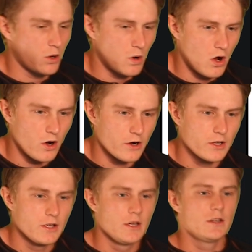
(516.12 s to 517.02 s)
hard
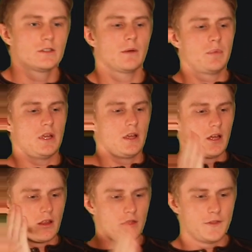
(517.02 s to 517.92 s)
to be
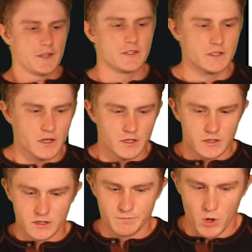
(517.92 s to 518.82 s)
this
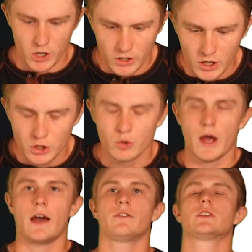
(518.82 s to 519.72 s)
smart. You
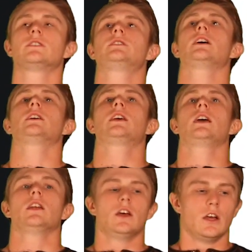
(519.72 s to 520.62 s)
have to
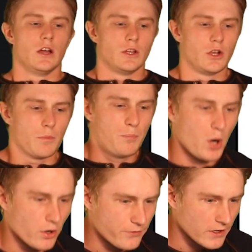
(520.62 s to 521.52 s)
dedicate your
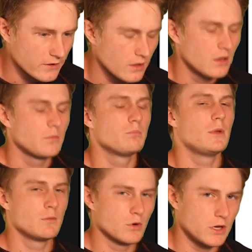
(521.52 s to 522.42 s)
perfect
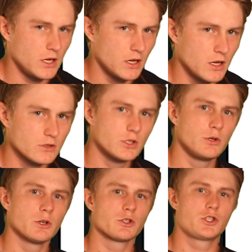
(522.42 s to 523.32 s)
memory to
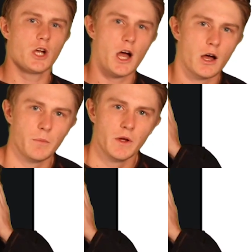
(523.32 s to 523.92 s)
your job.